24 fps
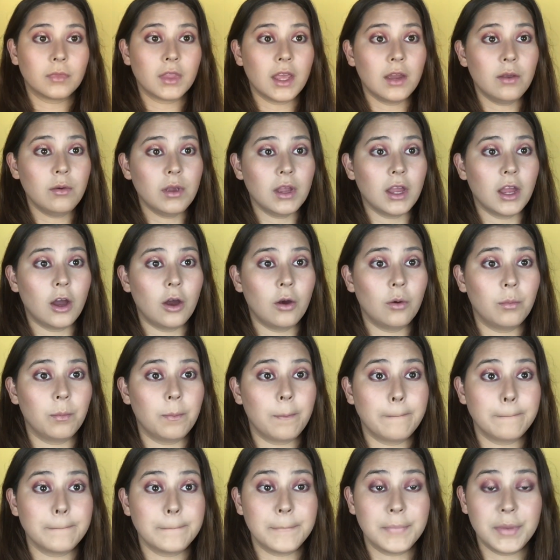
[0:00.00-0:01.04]
There we go.
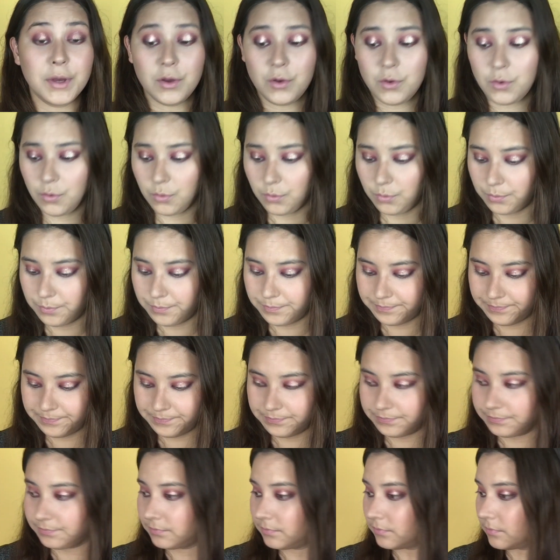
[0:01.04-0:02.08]
Boom.
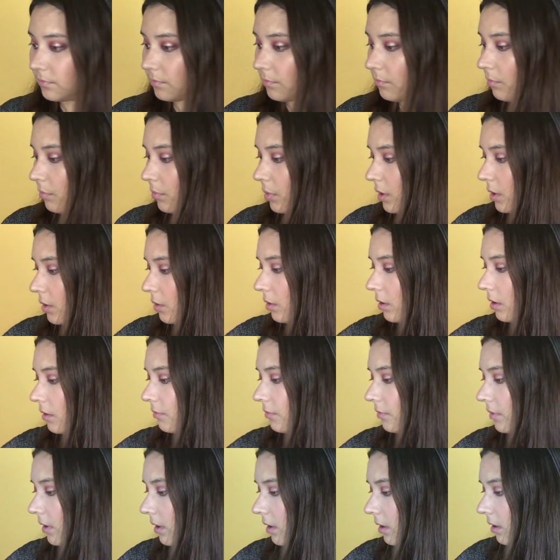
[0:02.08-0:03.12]

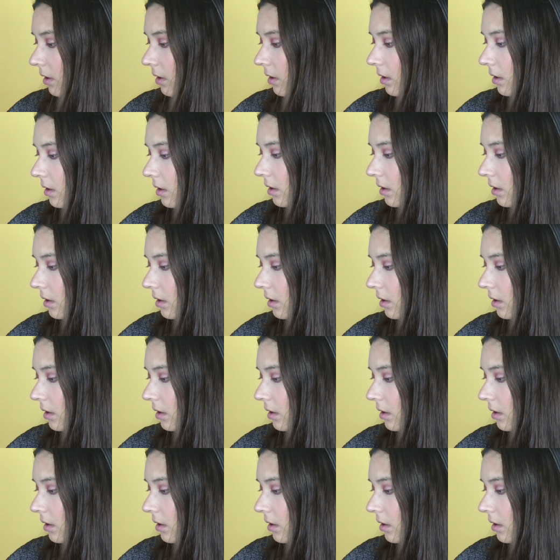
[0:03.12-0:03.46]
Beautiful.